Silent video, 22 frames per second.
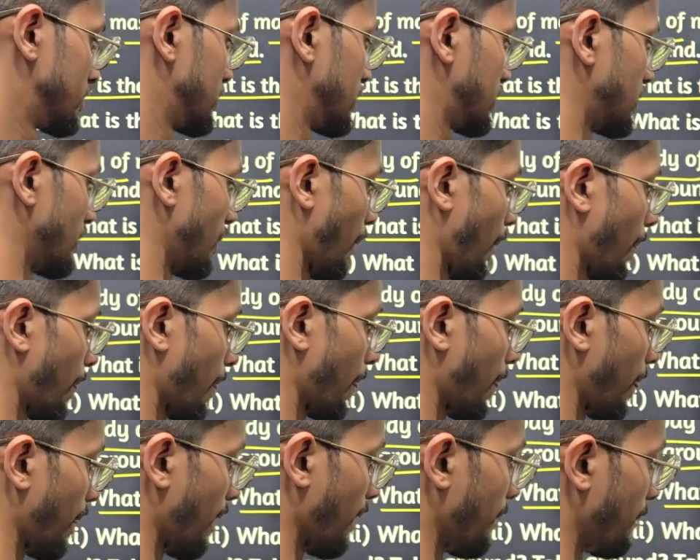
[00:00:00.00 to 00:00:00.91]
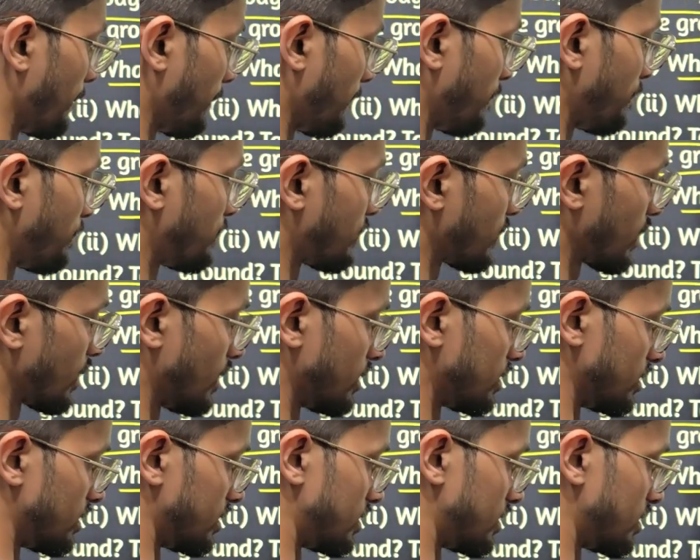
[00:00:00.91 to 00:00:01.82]
See,
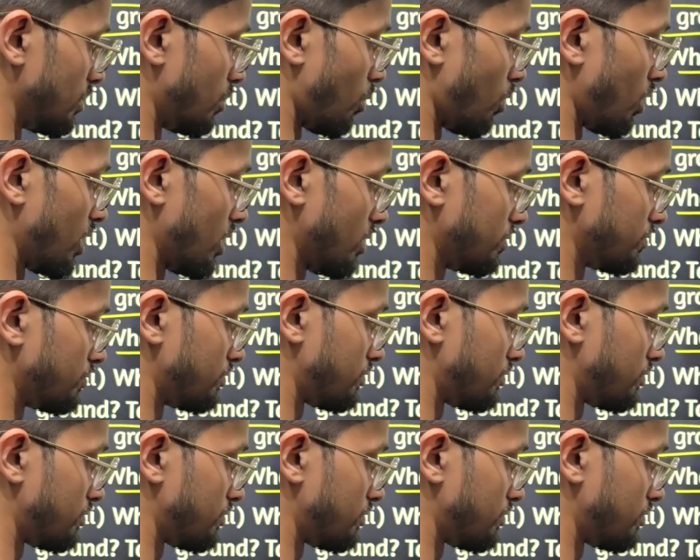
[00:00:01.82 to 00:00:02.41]
this is the body,